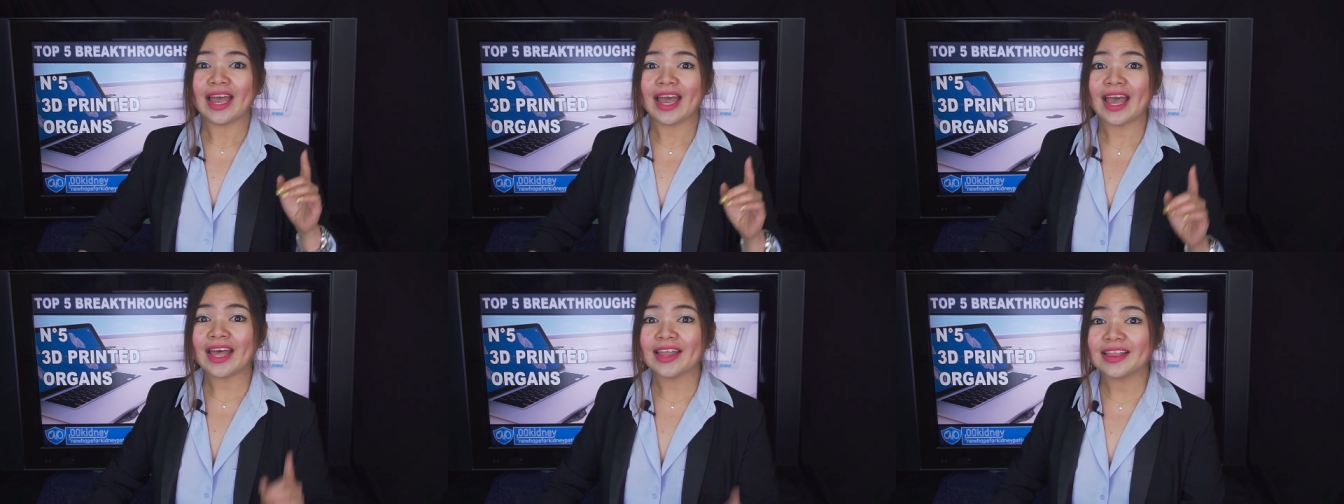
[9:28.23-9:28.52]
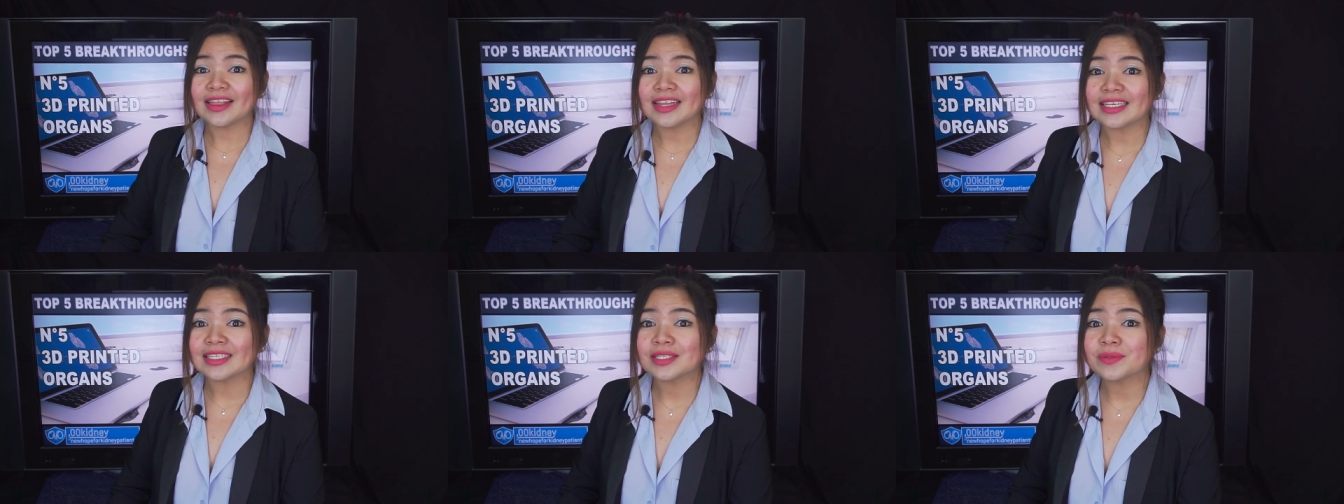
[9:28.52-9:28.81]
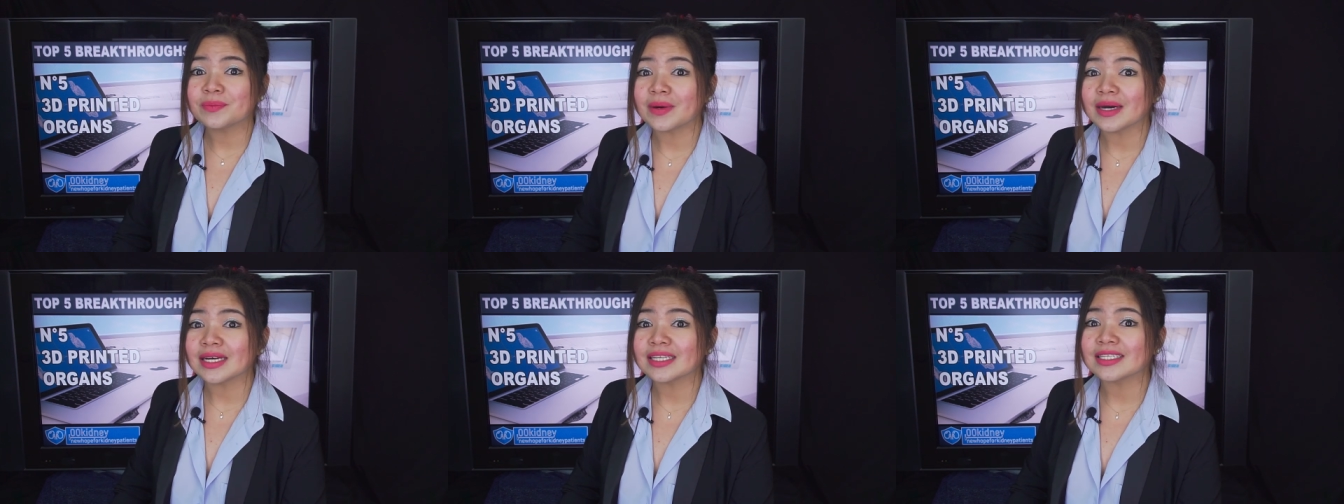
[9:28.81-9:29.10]
And
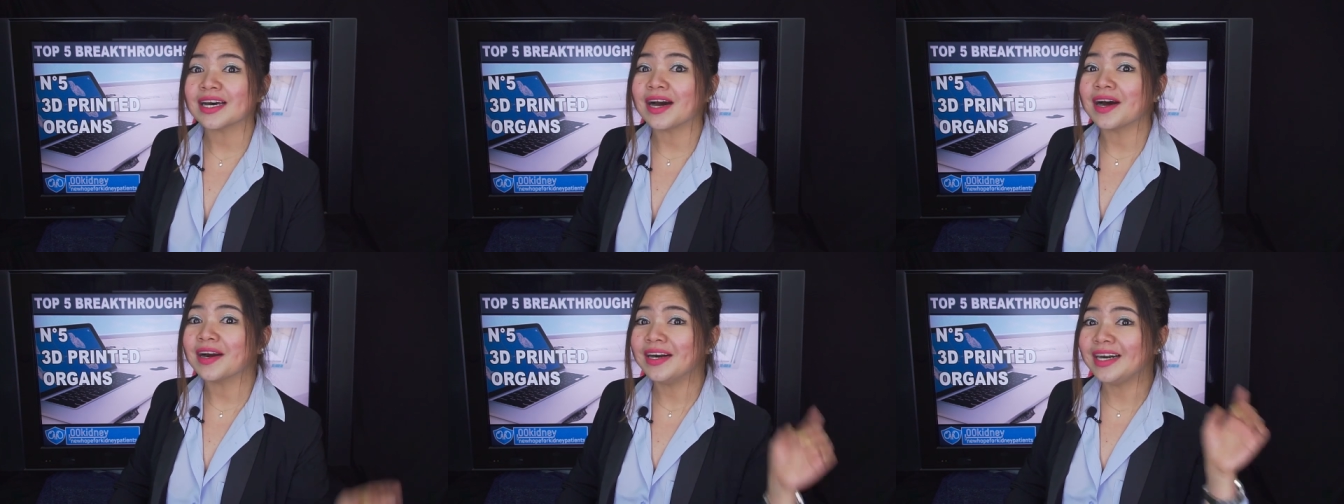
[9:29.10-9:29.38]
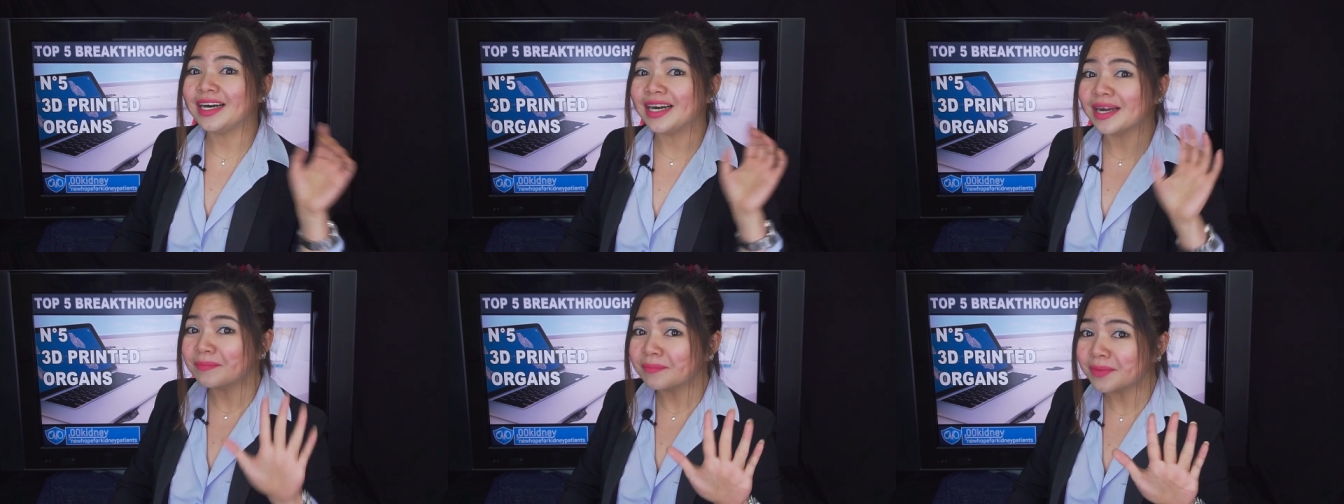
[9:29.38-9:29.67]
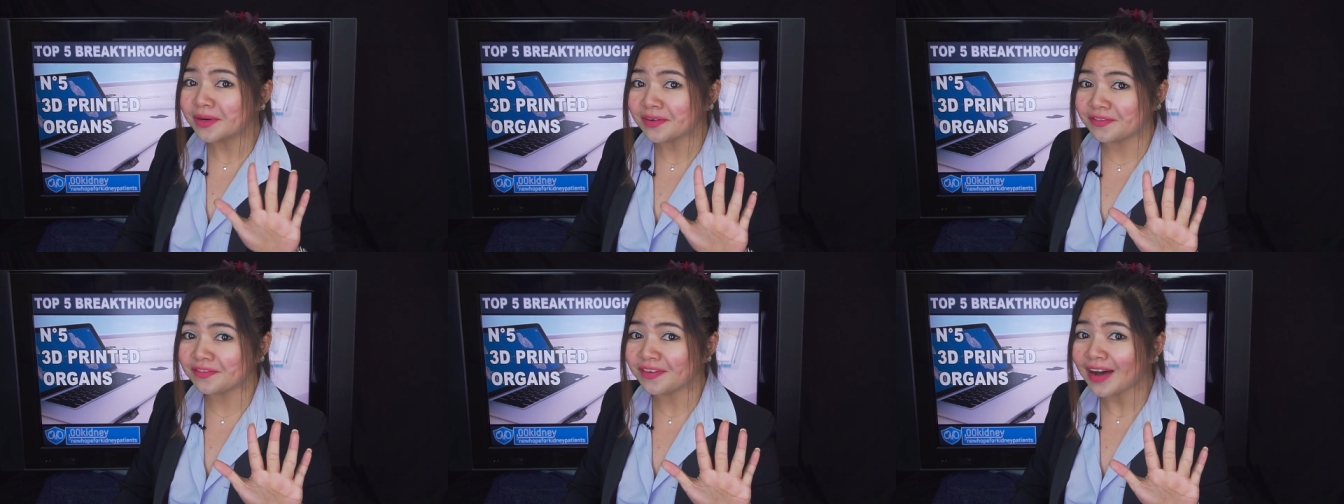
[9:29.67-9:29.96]
this was our
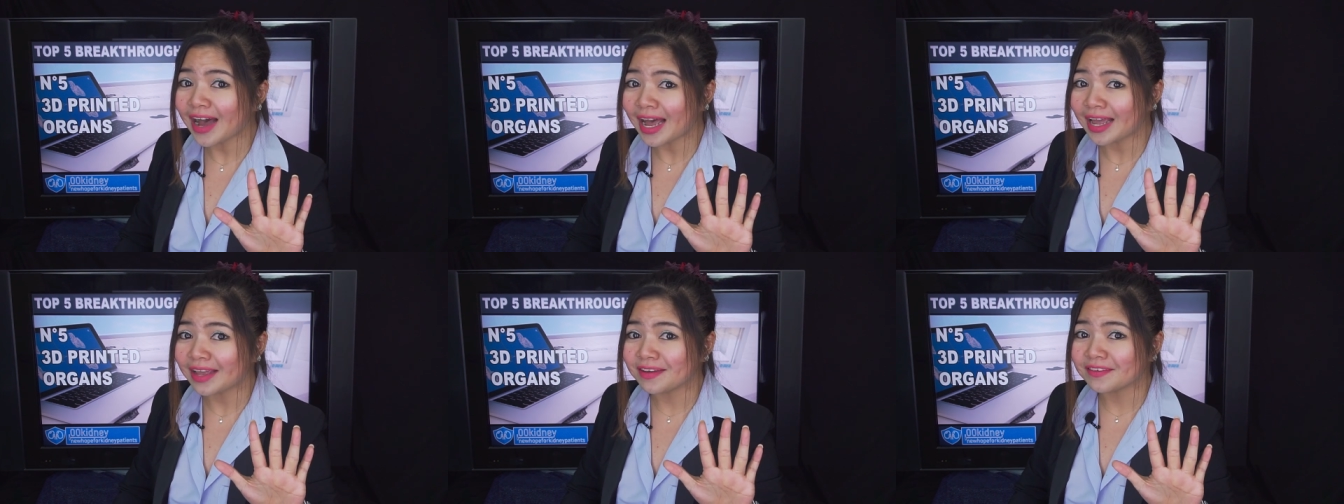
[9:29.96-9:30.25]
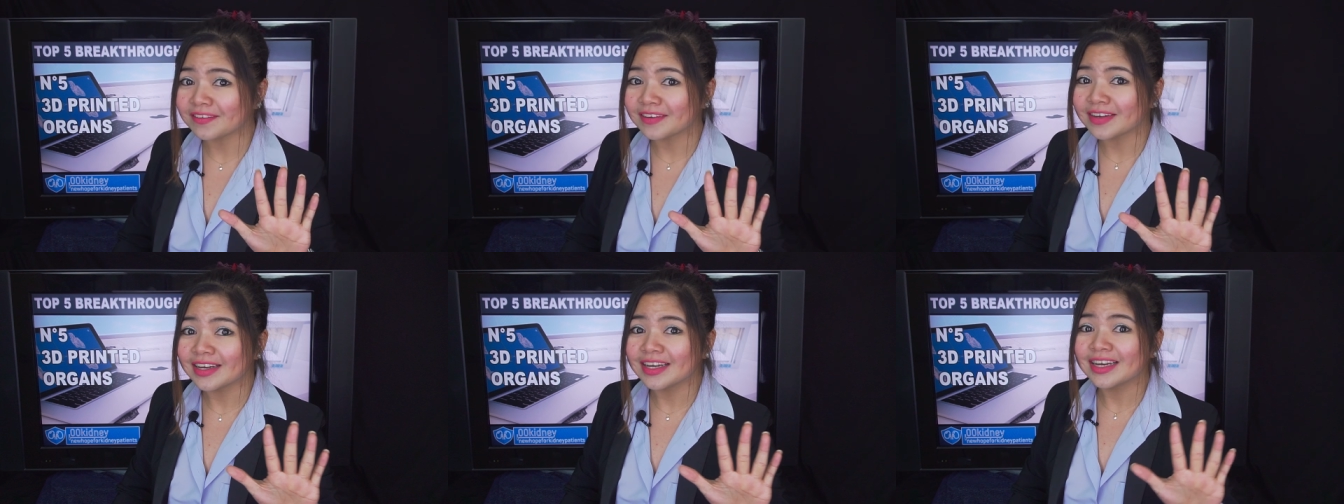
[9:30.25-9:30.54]
number 5